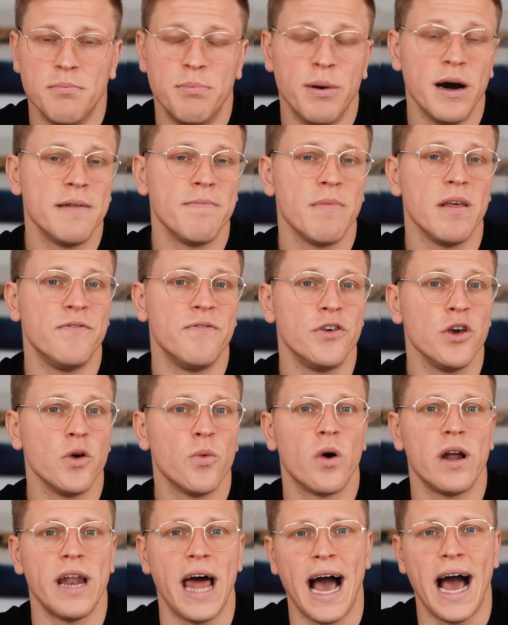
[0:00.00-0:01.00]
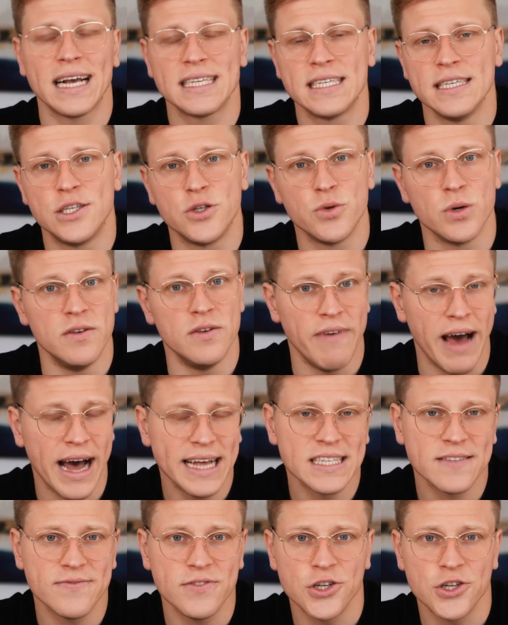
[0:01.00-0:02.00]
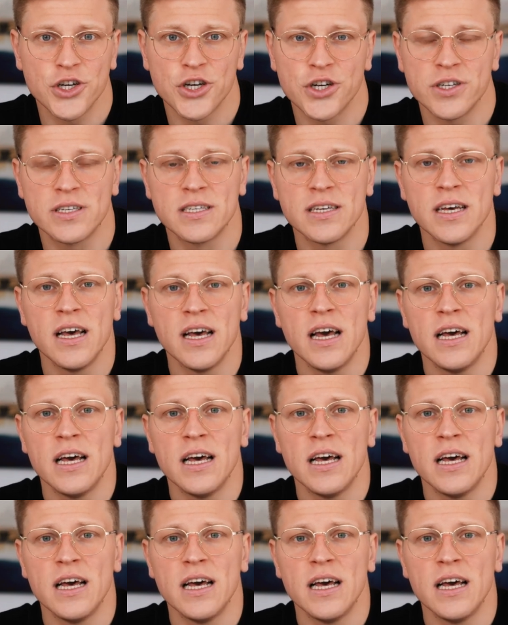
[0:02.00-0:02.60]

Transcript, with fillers: But if you want access to advanced features,